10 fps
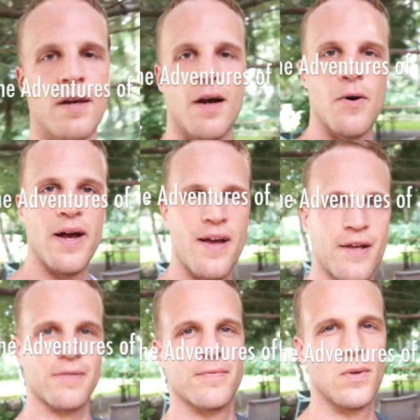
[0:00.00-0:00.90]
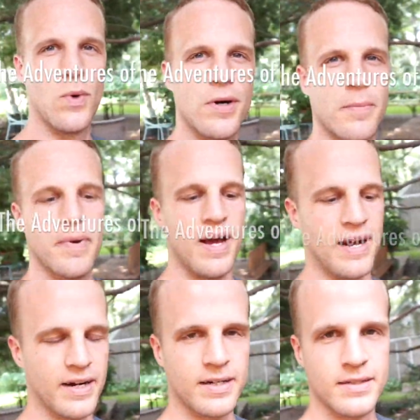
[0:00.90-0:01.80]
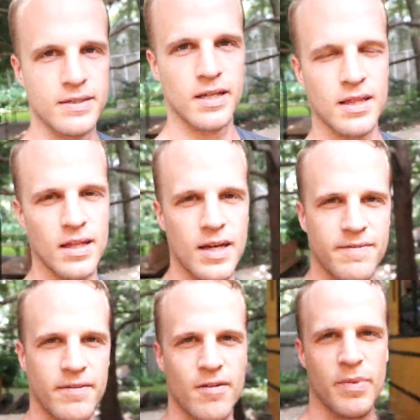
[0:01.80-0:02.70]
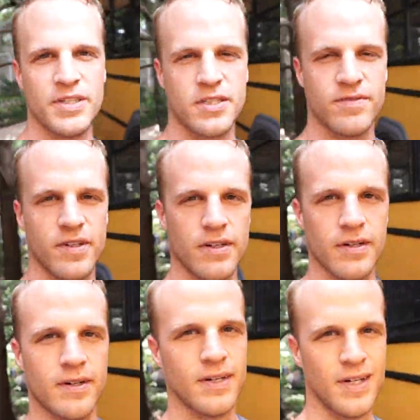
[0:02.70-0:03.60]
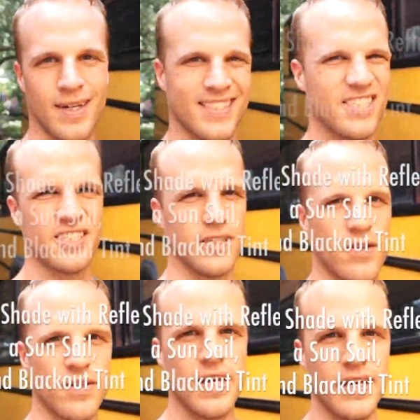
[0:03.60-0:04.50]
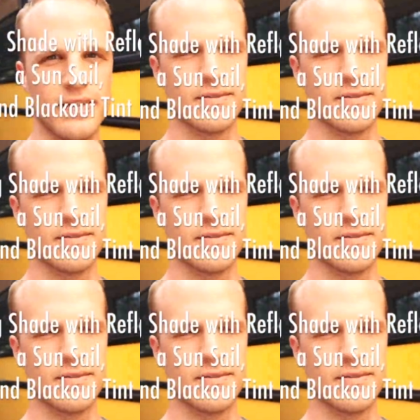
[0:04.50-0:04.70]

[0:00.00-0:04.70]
Oh hey, welcome back to the life of a bus converter. It's just another day.